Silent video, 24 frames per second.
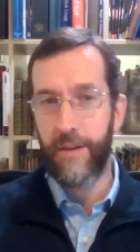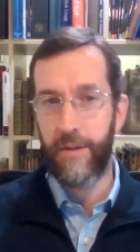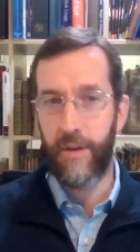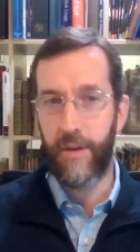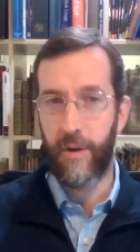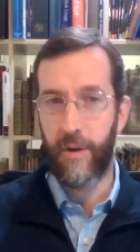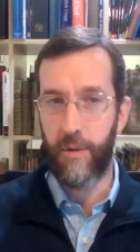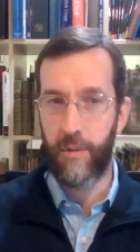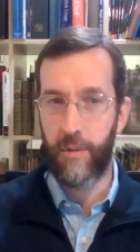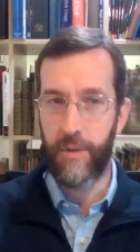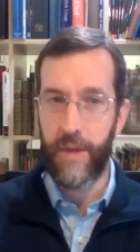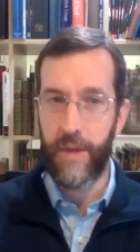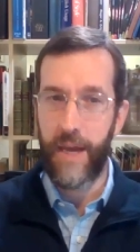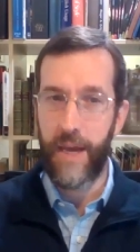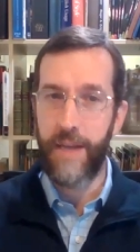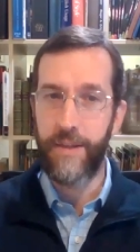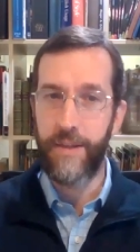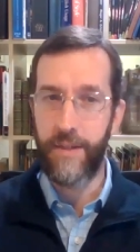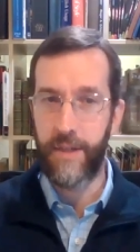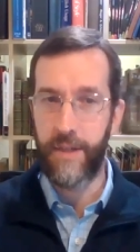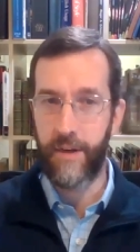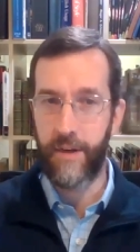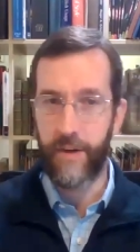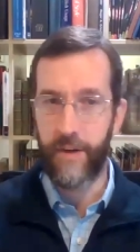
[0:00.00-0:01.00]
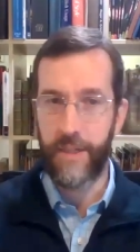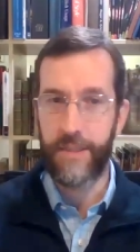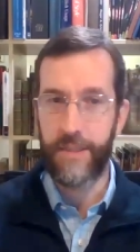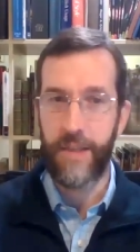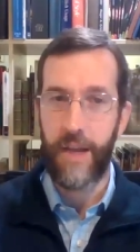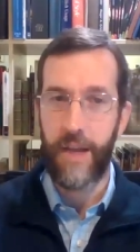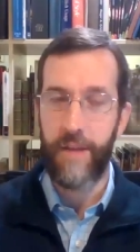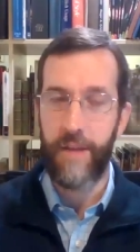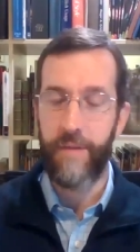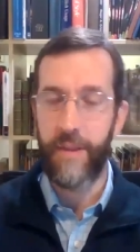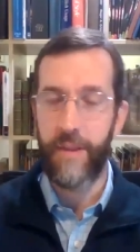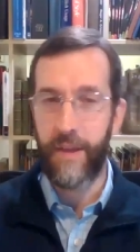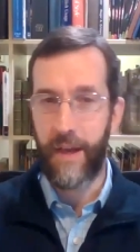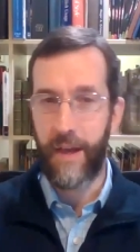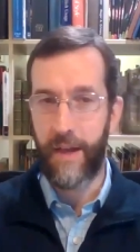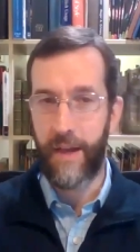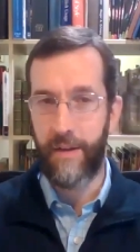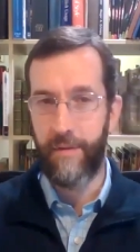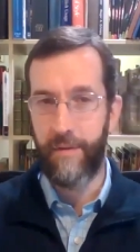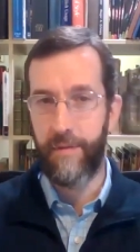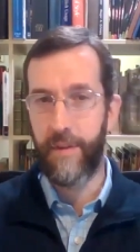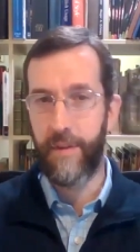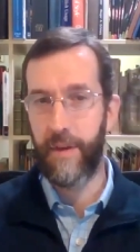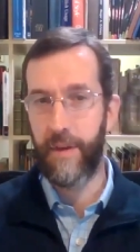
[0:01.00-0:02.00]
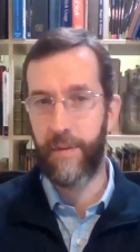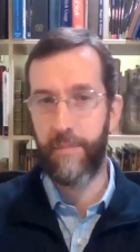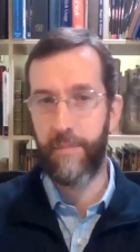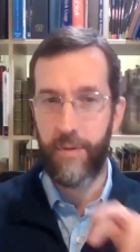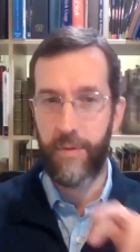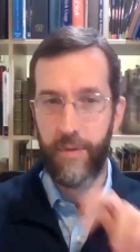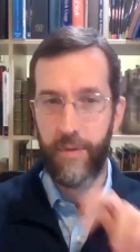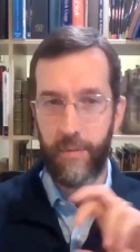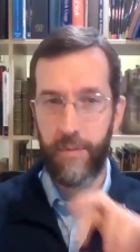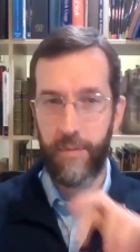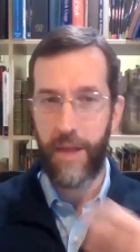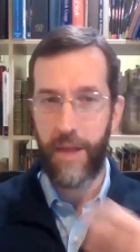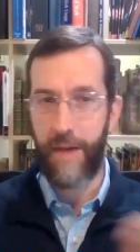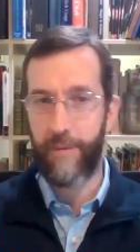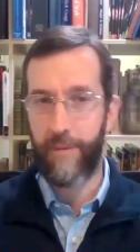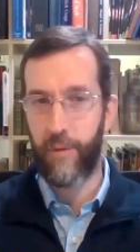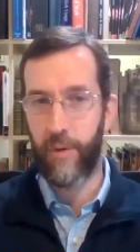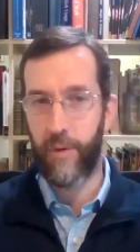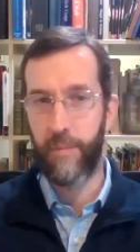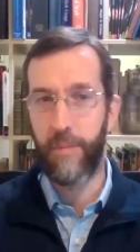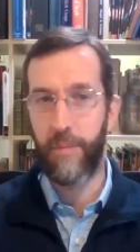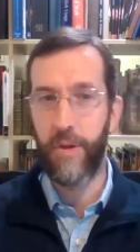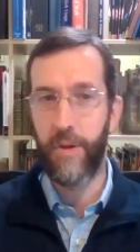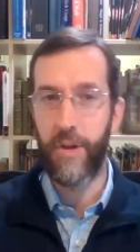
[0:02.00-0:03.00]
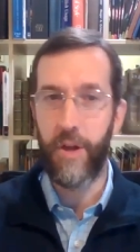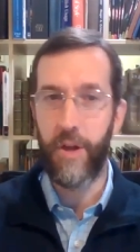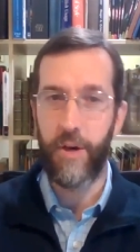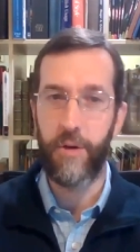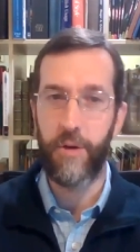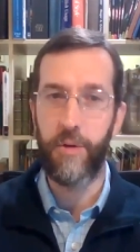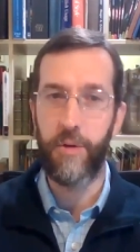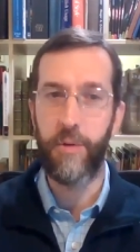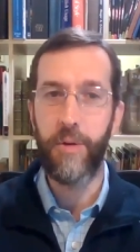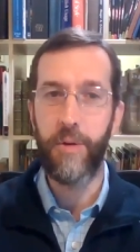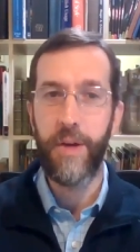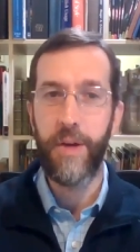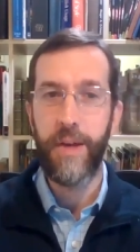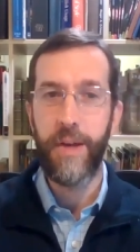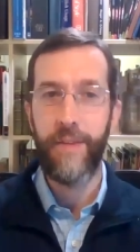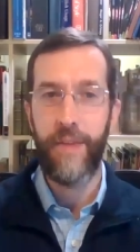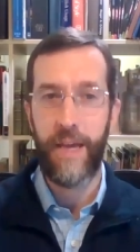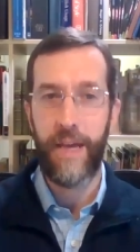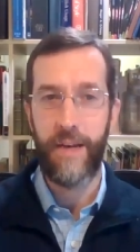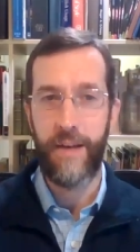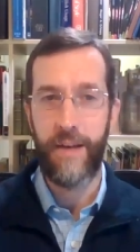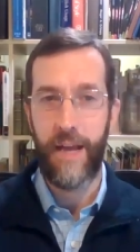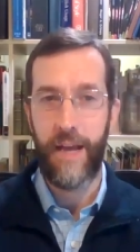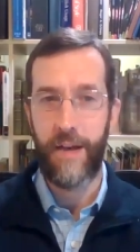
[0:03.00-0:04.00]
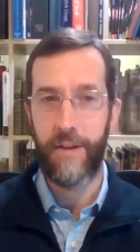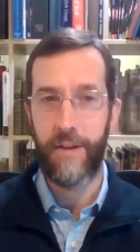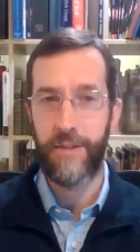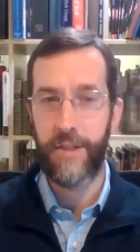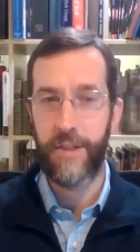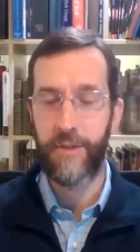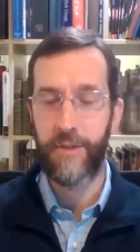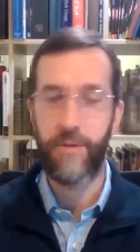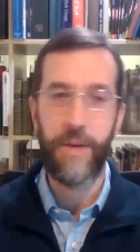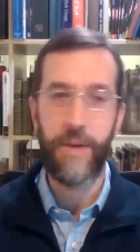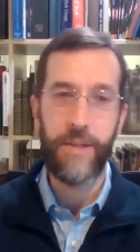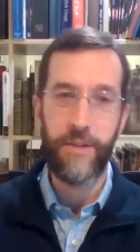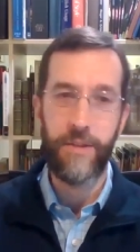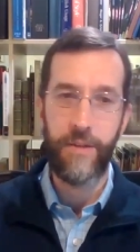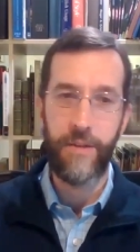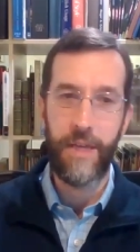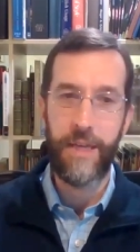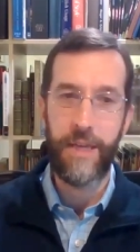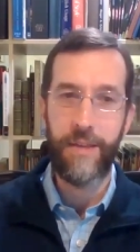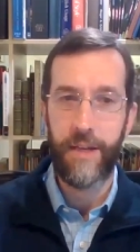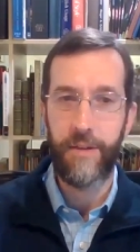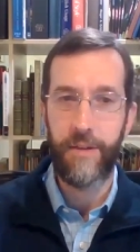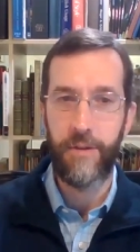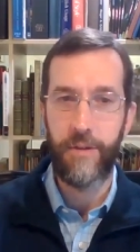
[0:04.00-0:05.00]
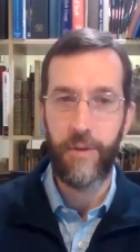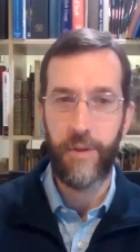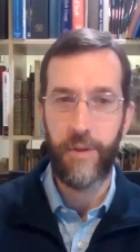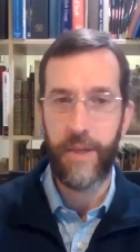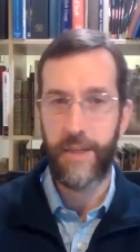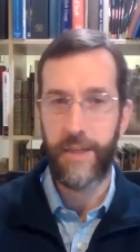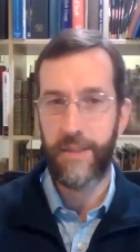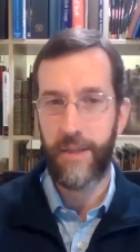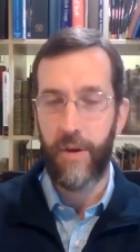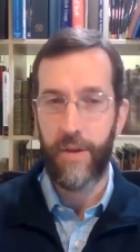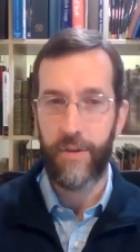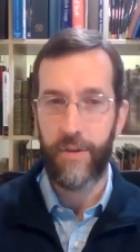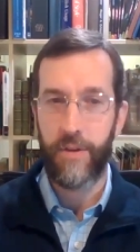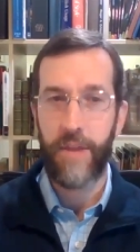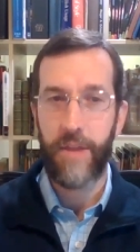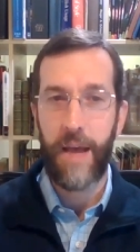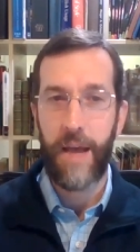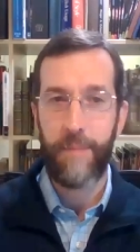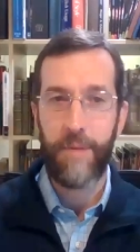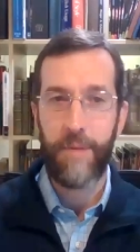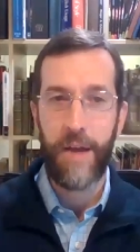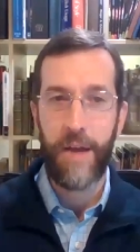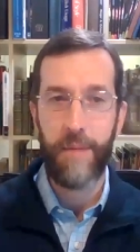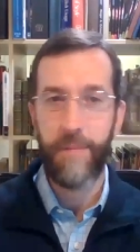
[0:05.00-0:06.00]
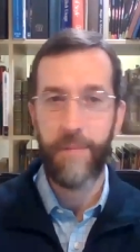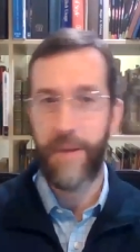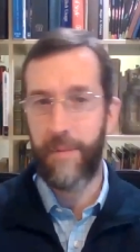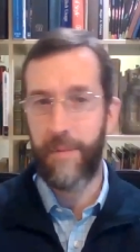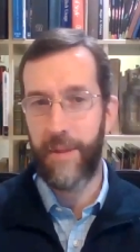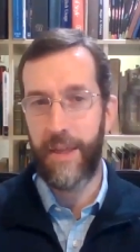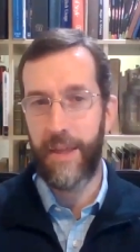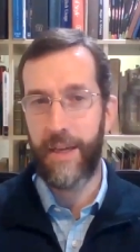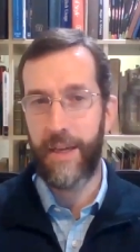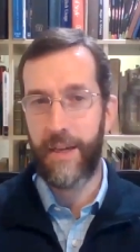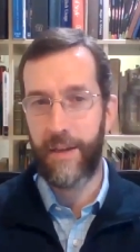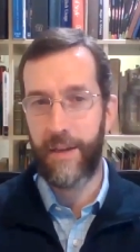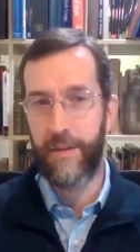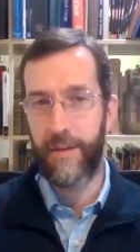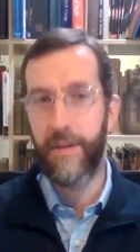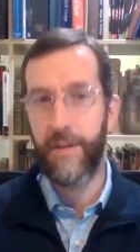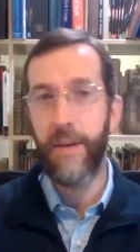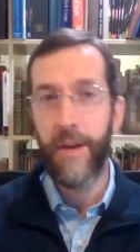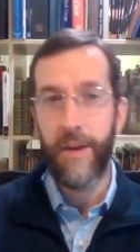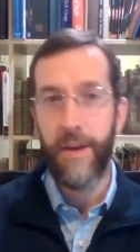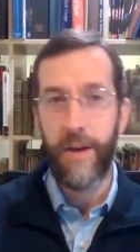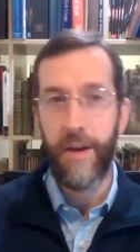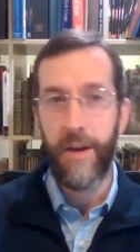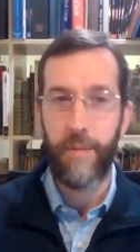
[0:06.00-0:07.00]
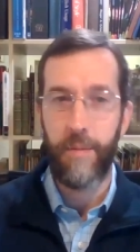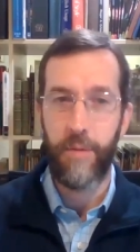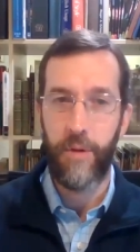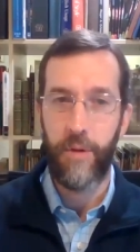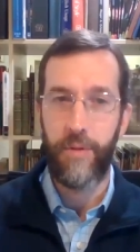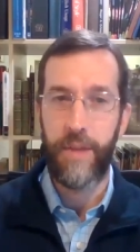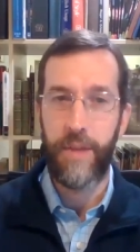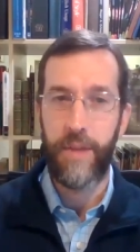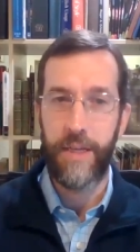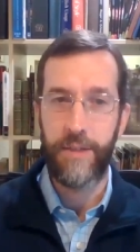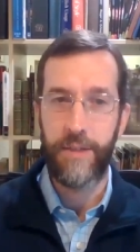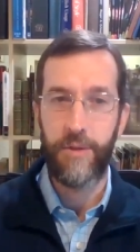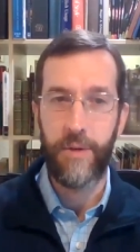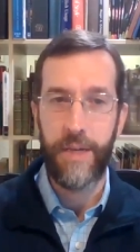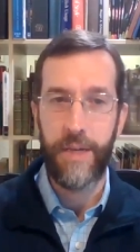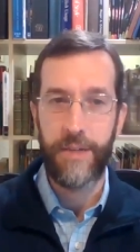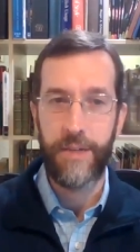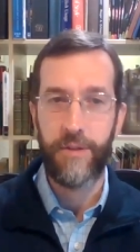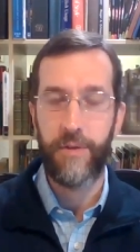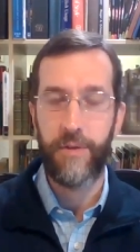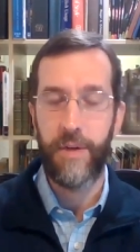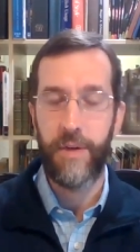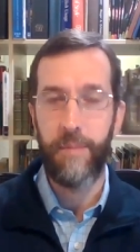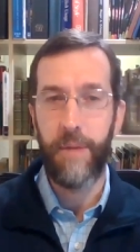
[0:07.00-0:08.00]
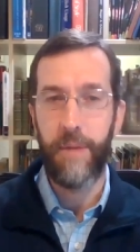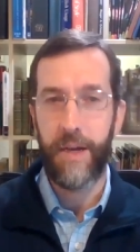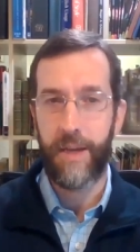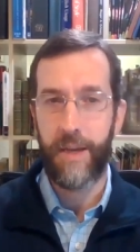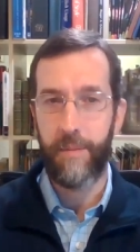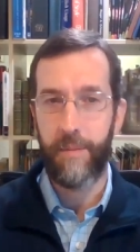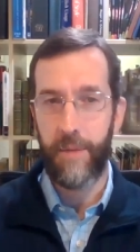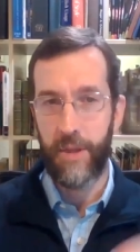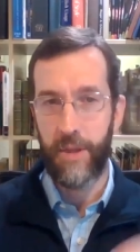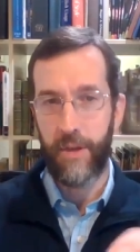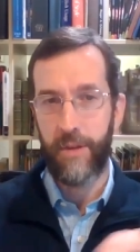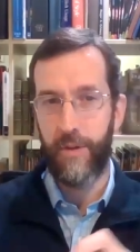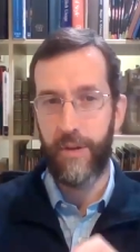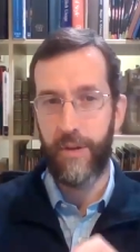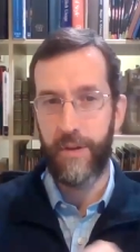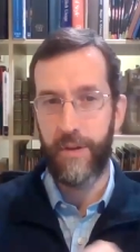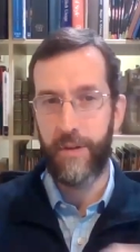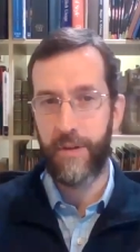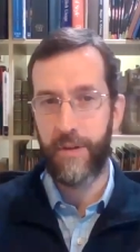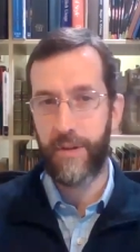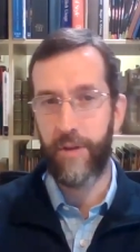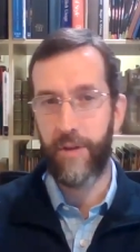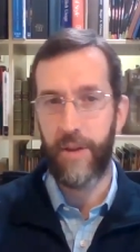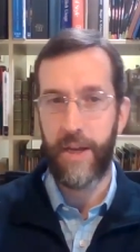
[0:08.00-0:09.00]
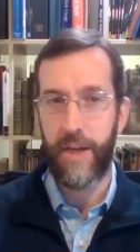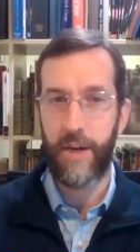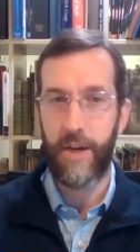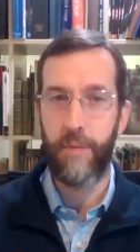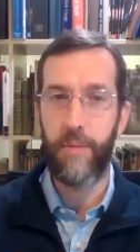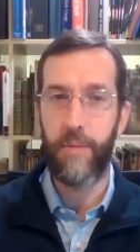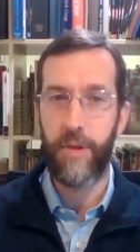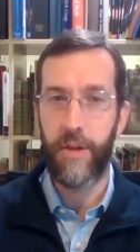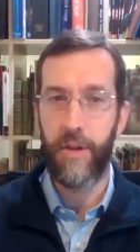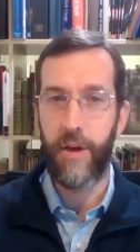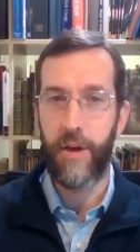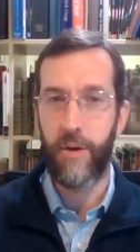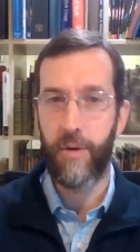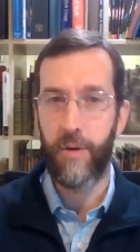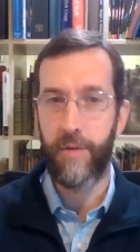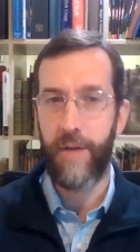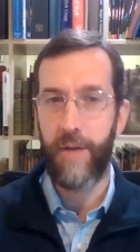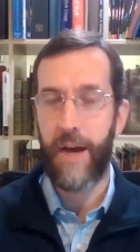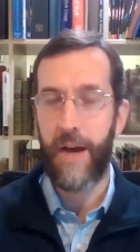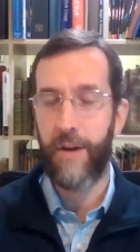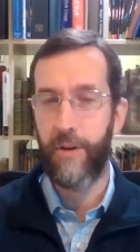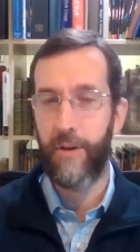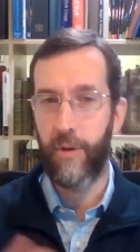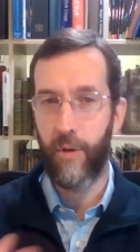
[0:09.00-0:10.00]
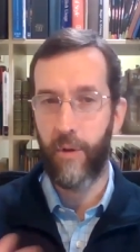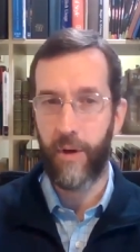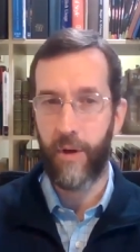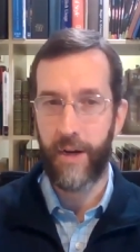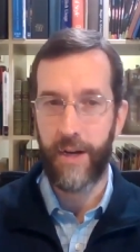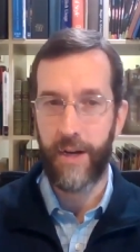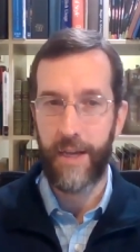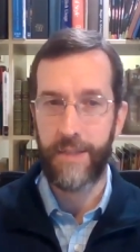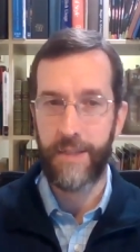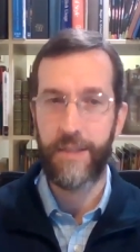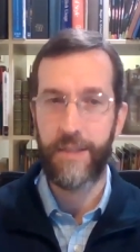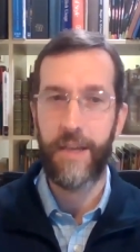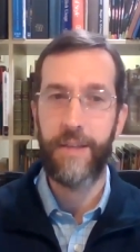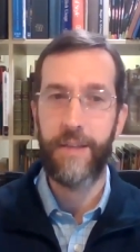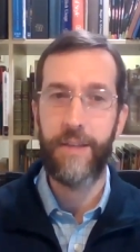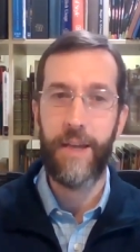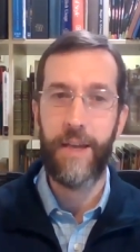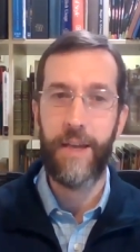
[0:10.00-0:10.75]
know the engineering side of it, the kind of the platform below that analysis, right? So they can do things on their laptop. Maybe they can upload things to an S3 bucket. There's a layer below of how do you organize that